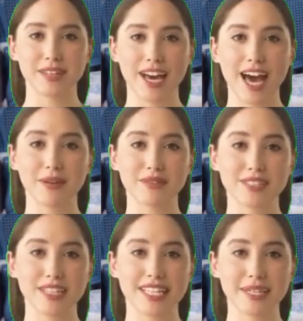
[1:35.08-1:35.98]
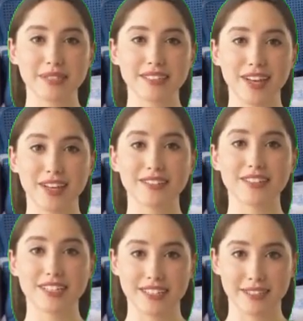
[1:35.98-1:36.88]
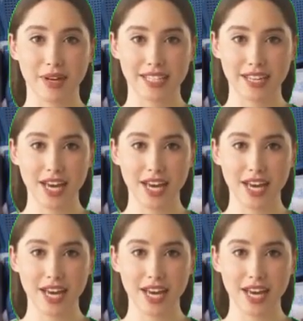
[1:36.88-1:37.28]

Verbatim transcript: Good location, friendly and helpful